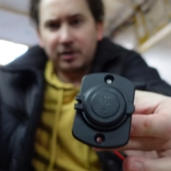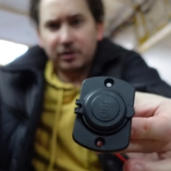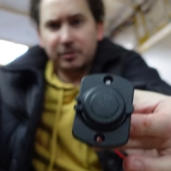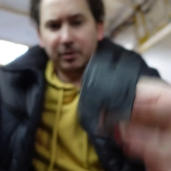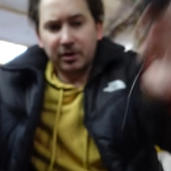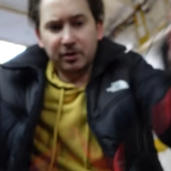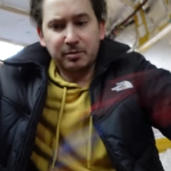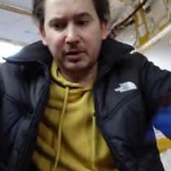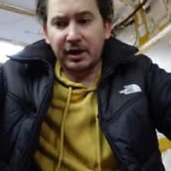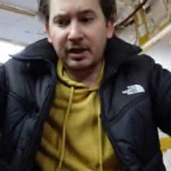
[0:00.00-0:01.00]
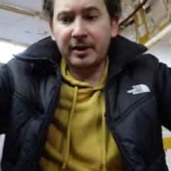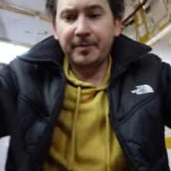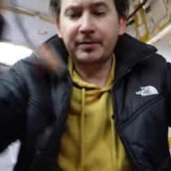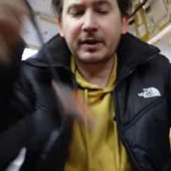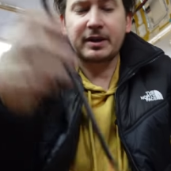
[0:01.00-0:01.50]
which is my USB.
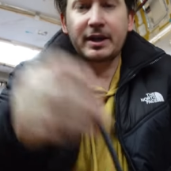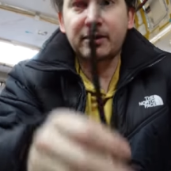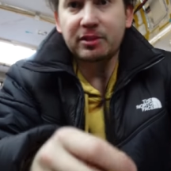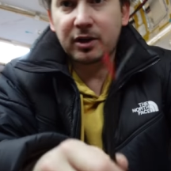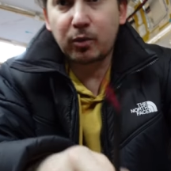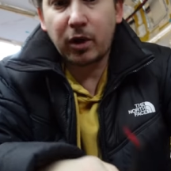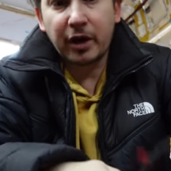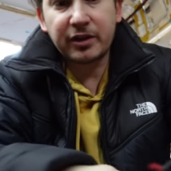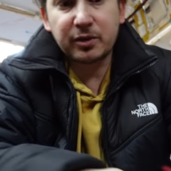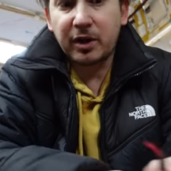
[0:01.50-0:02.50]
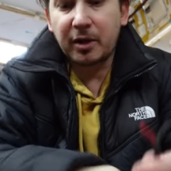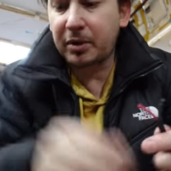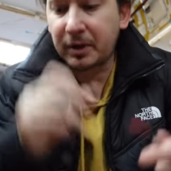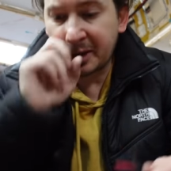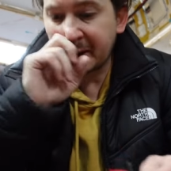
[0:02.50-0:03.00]
Now I'm just going to wire this one up
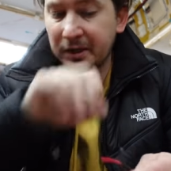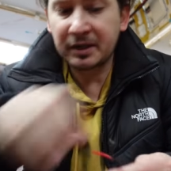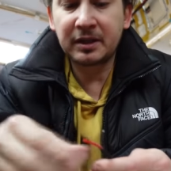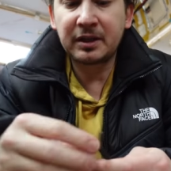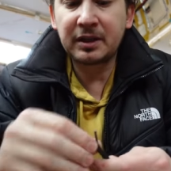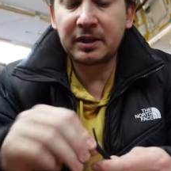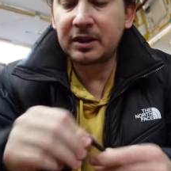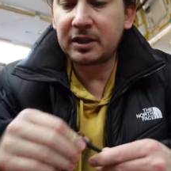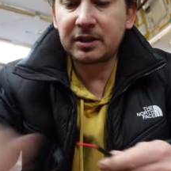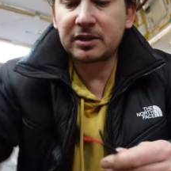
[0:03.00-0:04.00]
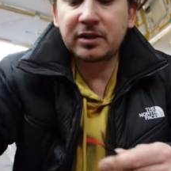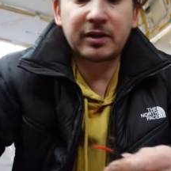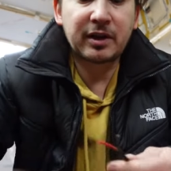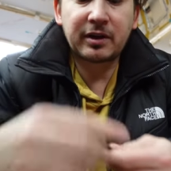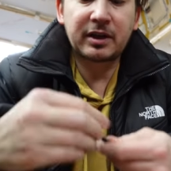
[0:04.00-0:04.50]
so
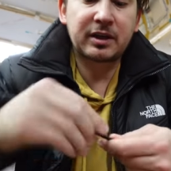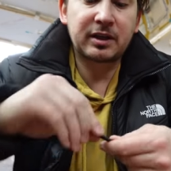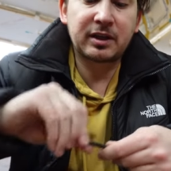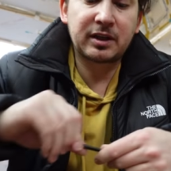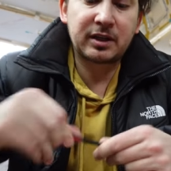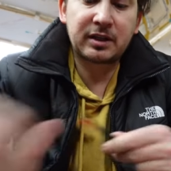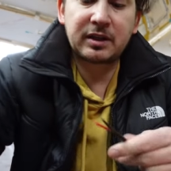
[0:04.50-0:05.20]
that I can